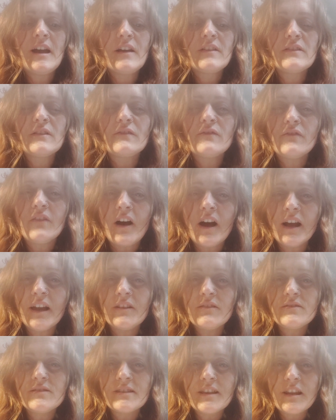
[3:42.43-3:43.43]
the
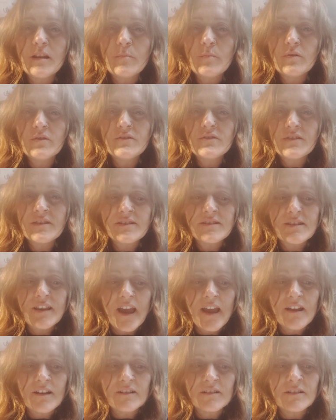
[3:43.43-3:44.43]
5 syllables a
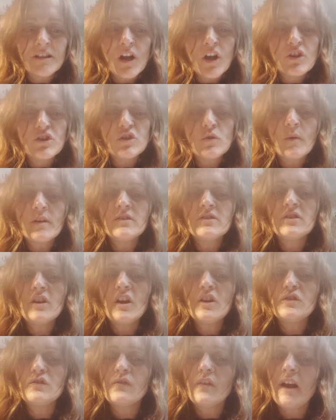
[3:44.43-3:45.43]
scale, so I
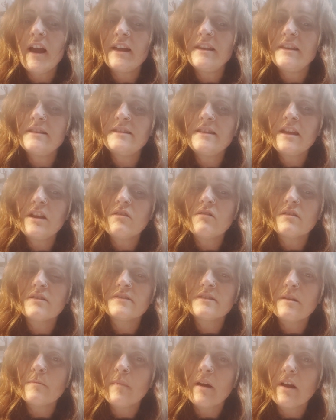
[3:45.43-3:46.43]
search for any
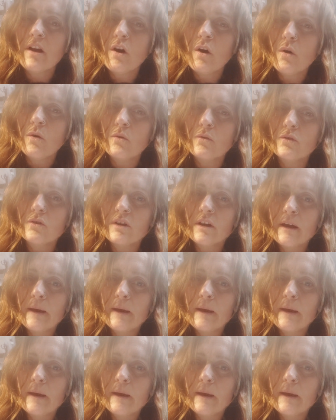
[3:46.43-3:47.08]
secrets it might hold.